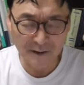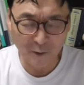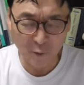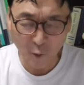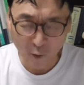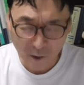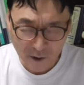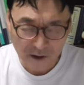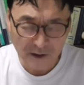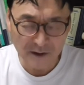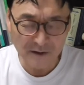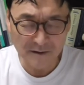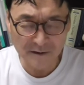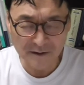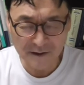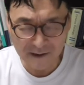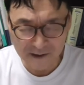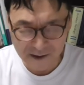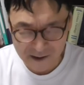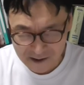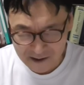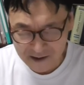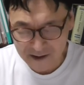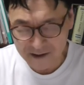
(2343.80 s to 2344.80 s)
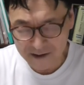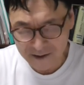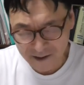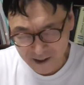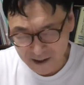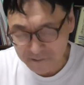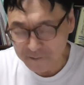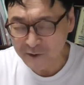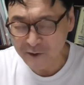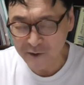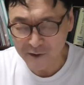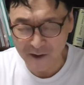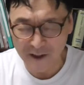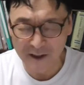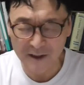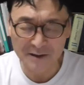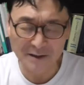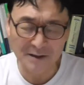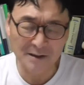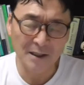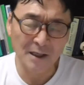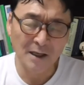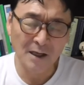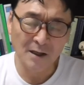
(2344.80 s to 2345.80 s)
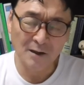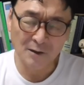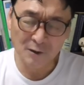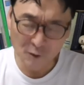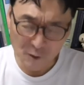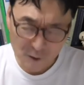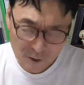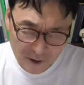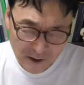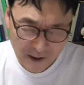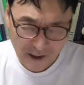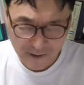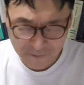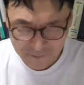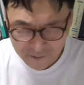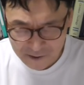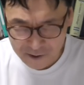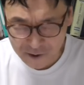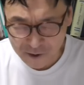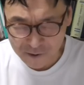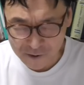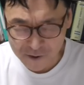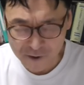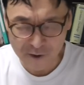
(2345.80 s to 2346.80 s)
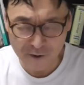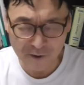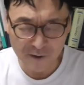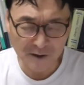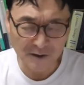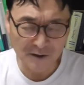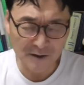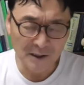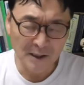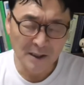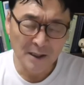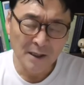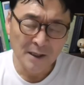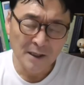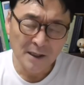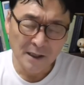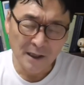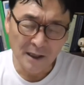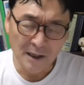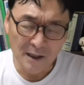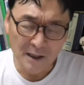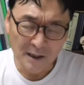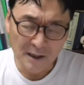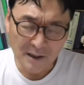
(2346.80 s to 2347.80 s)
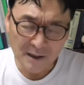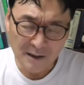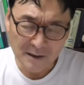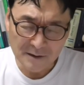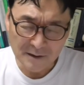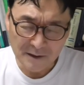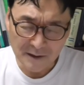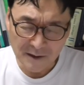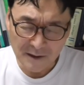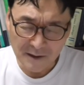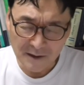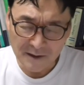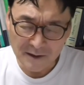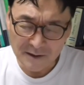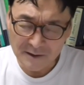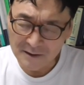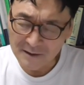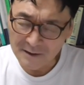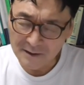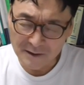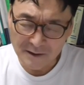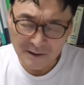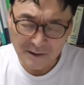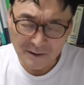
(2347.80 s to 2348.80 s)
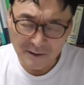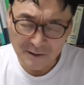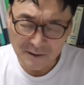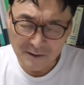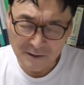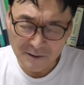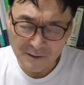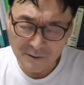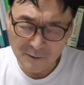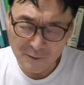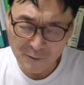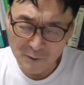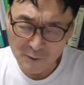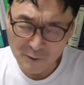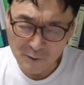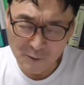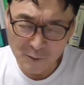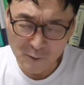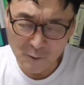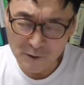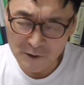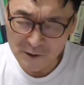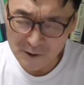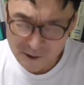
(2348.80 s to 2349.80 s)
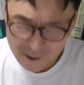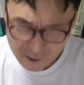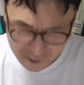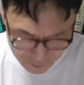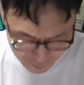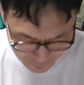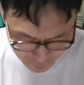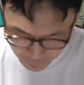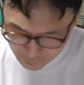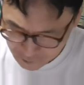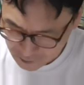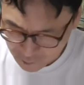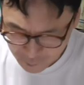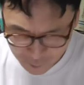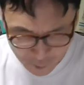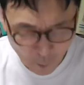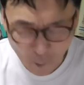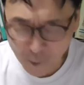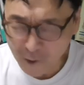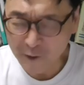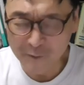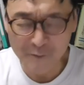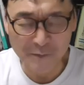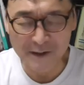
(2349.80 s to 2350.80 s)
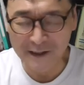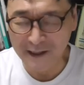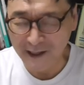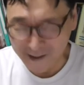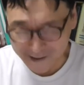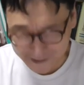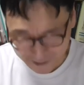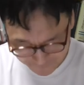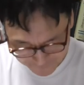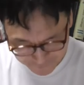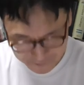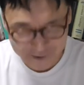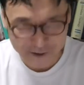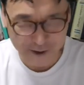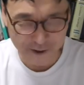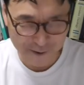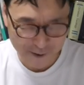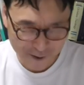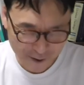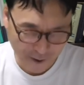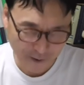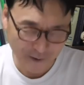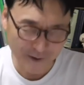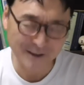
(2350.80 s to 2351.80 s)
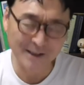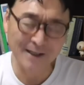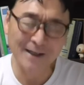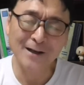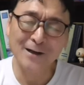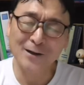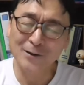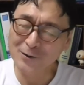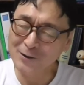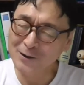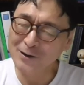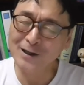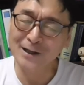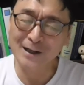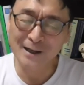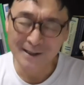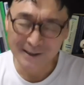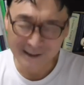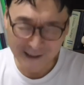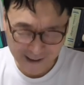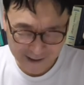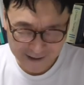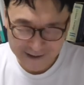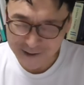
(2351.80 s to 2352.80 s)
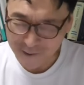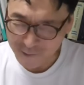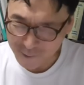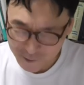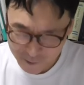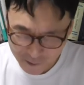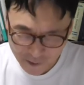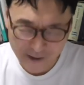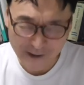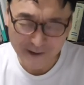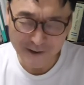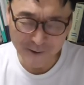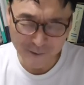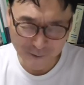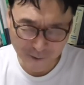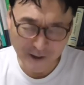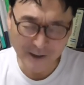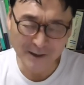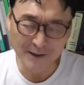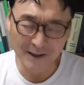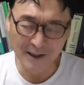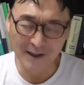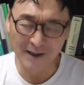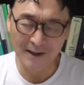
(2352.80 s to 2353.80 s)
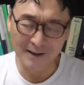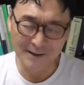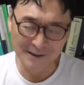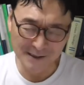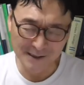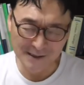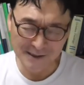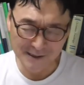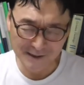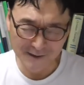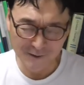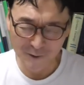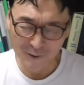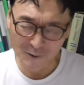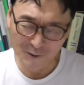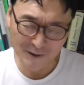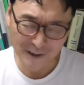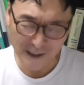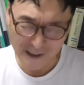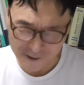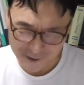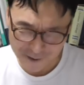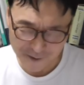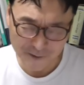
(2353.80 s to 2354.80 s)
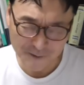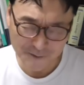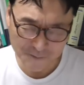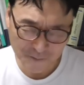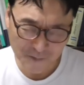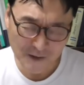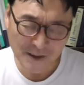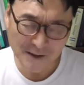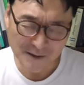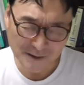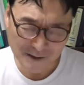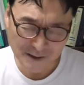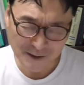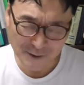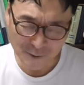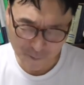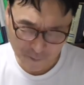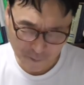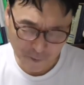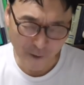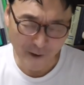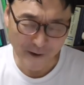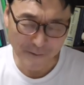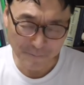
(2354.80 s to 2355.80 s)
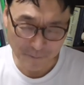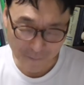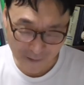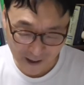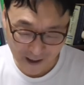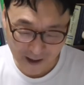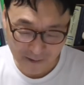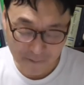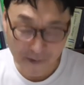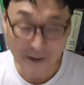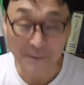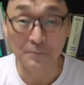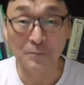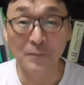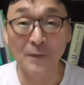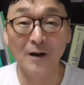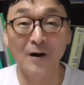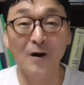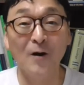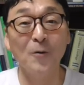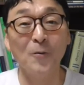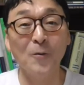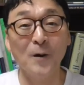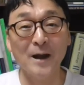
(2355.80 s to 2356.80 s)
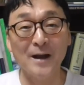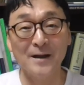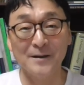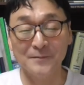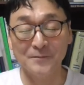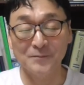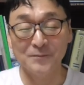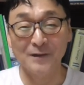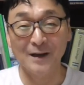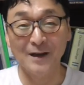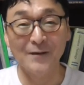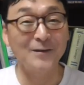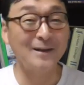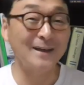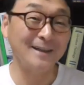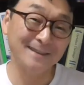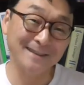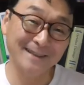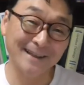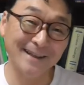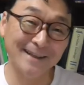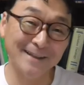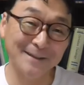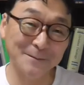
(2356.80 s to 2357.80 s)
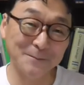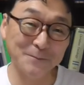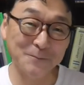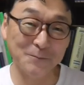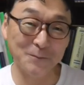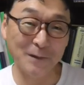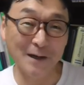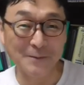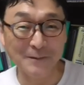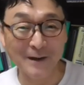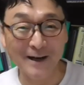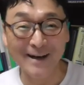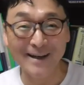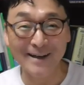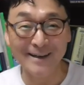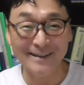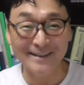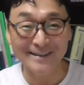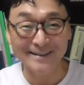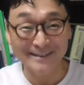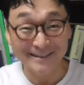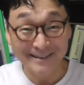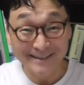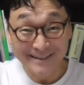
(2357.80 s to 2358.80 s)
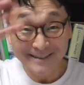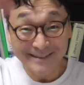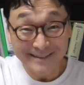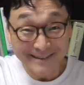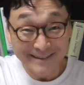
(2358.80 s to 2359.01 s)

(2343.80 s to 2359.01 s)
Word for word: the warning that Jesus gave to us through the Ephesian church uh, the, uh, we, we, we don't want to be like Ephesian church. We, that is a great, great uh, teaching, Lord. Thank you. Jesus, pray. Amen. All right. Have a nice day. Bye bye.